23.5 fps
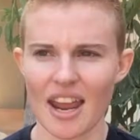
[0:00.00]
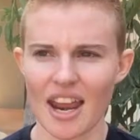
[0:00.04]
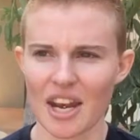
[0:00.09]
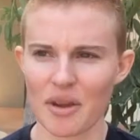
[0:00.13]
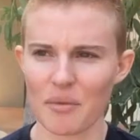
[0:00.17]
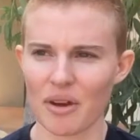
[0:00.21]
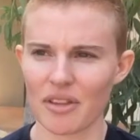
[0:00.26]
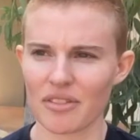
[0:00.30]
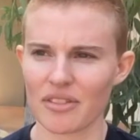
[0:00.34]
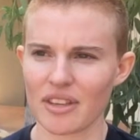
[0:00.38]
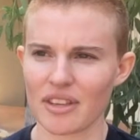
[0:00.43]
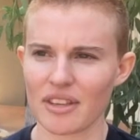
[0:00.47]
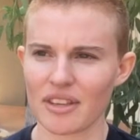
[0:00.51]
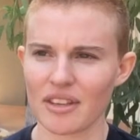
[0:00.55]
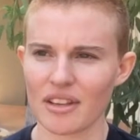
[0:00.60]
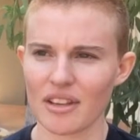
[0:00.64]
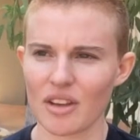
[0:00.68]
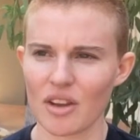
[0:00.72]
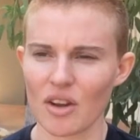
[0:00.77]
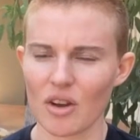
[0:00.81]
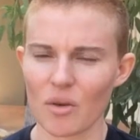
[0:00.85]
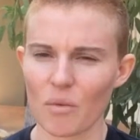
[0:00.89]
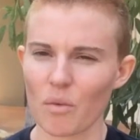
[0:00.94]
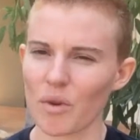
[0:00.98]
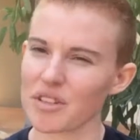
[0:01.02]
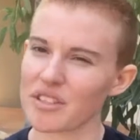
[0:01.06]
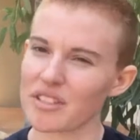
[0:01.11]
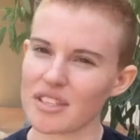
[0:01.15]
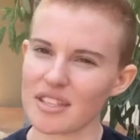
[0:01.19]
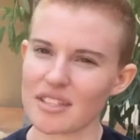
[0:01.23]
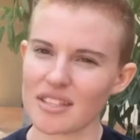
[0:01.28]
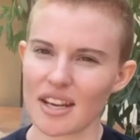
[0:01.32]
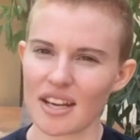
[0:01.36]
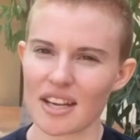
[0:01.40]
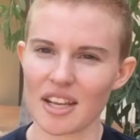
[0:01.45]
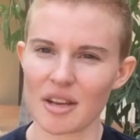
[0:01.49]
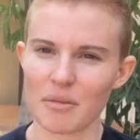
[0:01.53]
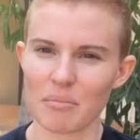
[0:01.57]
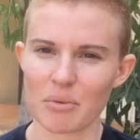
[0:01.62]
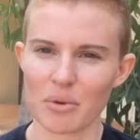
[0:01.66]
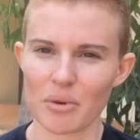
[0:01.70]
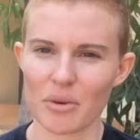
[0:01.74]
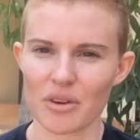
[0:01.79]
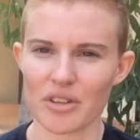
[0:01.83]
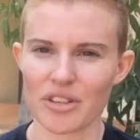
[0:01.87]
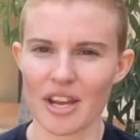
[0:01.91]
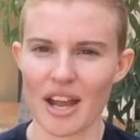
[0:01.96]
anyone that wants to study
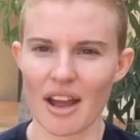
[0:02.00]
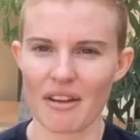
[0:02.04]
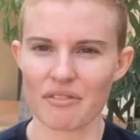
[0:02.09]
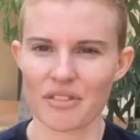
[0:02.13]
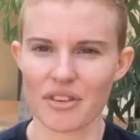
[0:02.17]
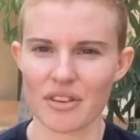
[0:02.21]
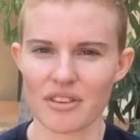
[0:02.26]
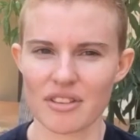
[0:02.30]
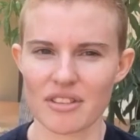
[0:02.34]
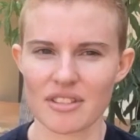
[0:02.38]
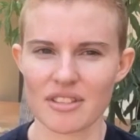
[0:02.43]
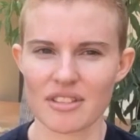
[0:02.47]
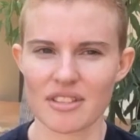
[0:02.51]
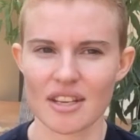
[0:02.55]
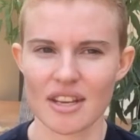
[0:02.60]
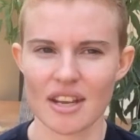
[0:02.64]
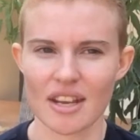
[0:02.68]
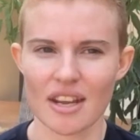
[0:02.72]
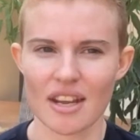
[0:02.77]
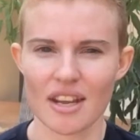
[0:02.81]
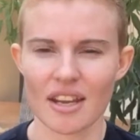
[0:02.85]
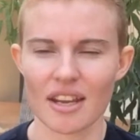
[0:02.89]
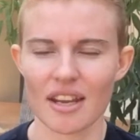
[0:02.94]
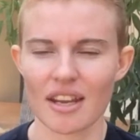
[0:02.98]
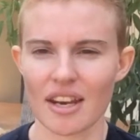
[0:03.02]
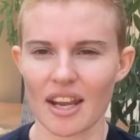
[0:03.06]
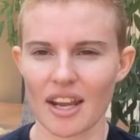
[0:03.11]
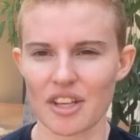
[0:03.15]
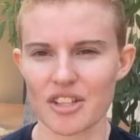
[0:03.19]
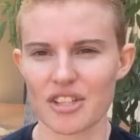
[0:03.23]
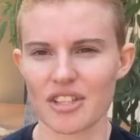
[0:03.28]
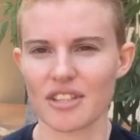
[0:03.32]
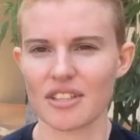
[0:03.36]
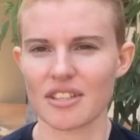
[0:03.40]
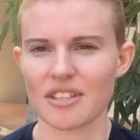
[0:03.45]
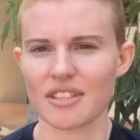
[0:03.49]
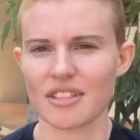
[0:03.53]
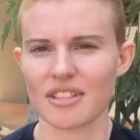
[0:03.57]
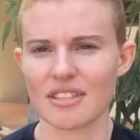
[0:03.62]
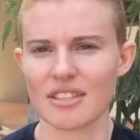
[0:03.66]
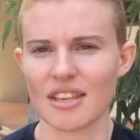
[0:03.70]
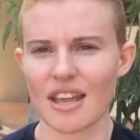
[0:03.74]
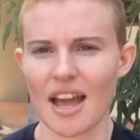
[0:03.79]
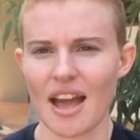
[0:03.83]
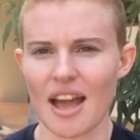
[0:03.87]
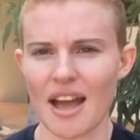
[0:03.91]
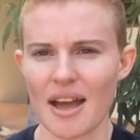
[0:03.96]
abroad, you have those
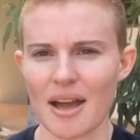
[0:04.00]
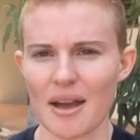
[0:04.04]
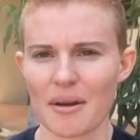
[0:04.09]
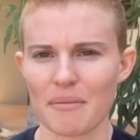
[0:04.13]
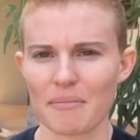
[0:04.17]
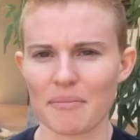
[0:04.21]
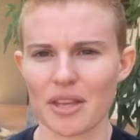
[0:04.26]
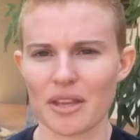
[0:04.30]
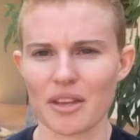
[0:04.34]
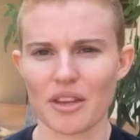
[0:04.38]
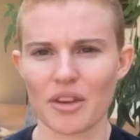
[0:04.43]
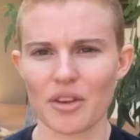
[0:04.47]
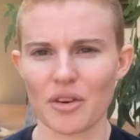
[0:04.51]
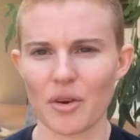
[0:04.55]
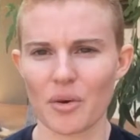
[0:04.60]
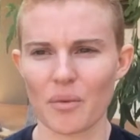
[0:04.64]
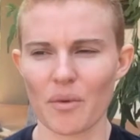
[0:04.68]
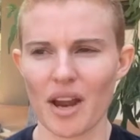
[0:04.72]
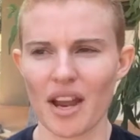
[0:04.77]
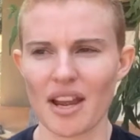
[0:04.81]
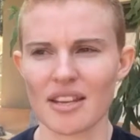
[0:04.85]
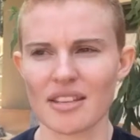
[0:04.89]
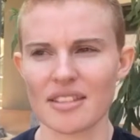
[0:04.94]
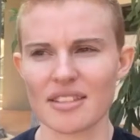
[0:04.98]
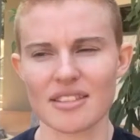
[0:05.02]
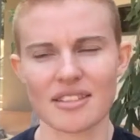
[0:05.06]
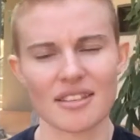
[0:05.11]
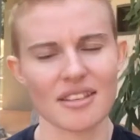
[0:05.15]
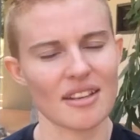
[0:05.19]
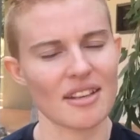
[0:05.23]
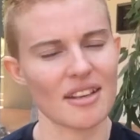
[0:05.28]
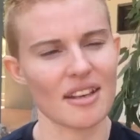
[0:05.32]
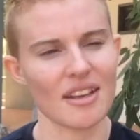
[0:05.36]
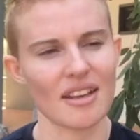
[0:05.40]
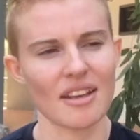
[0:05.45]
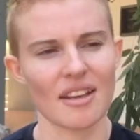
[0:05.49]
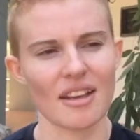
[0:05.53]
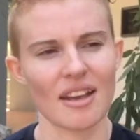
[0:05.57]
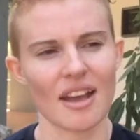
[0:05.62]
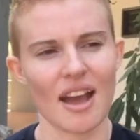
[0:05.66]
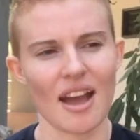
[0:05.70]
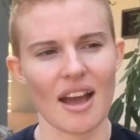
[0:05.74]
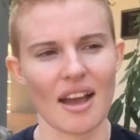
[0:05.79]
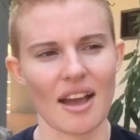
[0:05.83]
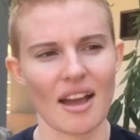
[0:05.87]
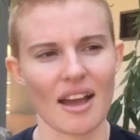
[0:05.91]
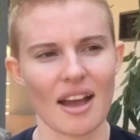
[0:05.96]
connections that you can always
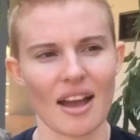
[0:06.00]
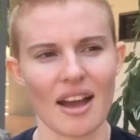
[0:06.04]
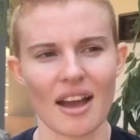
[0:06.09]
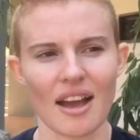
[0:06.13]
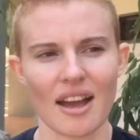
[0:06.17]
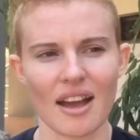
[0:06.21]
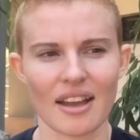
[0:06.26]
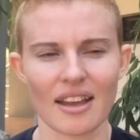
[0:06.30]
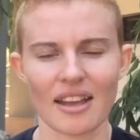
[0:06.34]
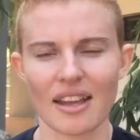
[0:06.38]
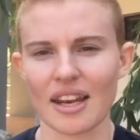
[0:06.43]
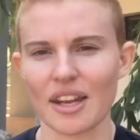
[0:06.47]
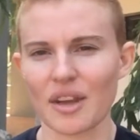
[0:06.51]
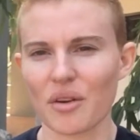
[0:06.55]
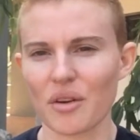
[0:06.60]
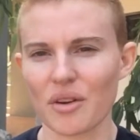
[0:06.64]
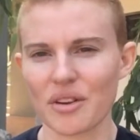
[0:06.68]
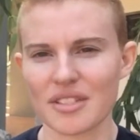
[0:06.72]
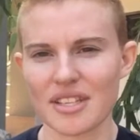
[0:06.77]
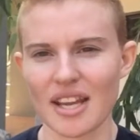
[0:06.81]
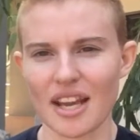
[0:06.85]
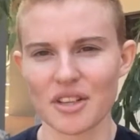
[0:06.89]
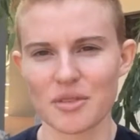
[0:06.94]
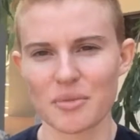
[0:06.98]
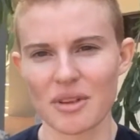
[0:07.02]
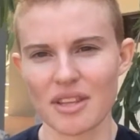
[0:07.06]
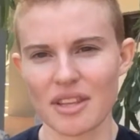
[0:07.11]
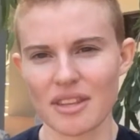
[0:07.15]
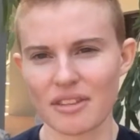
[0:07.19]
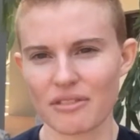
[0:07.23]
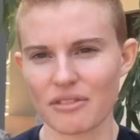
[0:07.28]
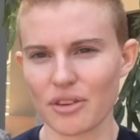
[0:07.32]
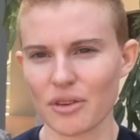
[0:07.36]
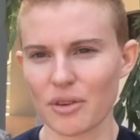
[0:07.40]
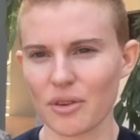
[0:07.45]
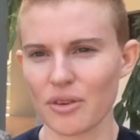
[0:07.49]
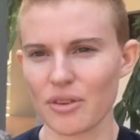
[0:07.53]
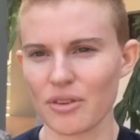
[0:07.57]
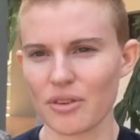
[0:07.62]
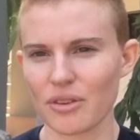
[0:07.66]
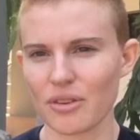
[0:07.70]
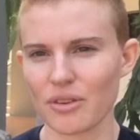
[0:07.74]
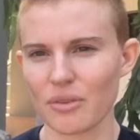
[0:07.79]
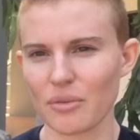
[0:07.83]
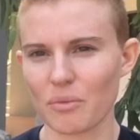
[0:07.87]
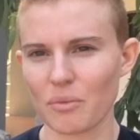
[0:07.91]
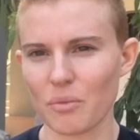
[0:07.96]
get in contact with if
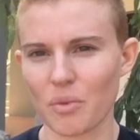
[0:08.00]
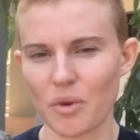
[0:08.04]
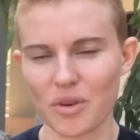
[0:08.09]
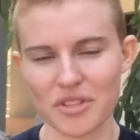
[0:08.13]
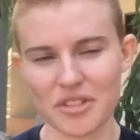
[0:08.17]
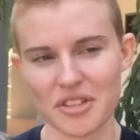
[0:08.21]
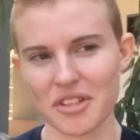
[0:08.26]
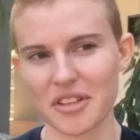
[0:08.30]
you want